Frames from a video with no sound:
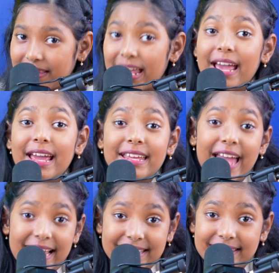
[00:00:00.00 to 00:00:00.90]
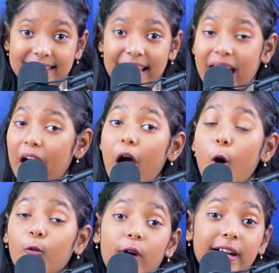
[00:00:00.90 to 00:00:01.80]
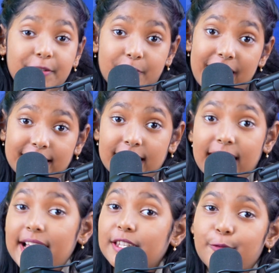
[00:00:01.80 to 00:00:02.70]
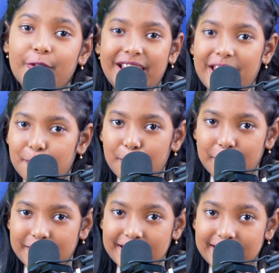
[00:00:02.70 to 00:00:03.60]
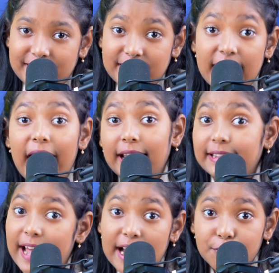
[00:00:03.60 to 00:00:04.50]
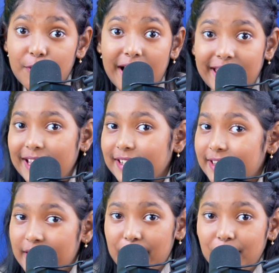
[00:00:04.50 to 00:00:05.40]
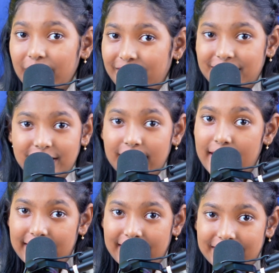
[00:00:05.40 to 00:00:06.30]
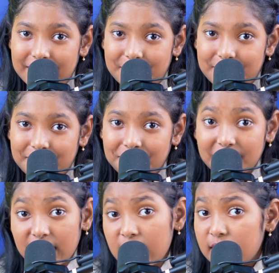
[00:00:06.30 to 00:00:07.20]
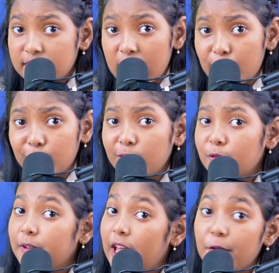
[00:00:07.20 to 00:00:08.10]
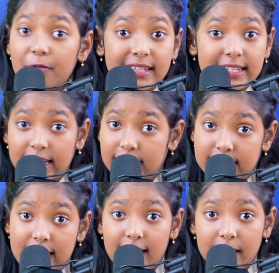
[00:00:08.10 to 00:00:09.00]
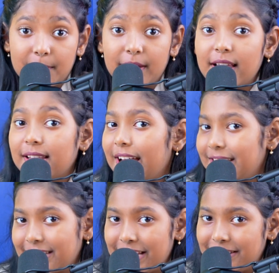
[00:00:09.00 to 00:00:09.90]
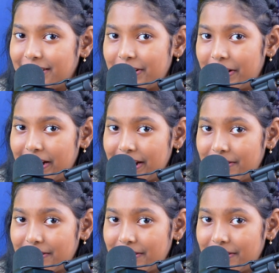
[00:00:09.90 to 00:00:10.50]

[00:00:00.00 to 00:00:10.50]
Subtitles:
Yes, word stress is really important, and that's why today we're going to learn it. So, without wasting any time, let's get started.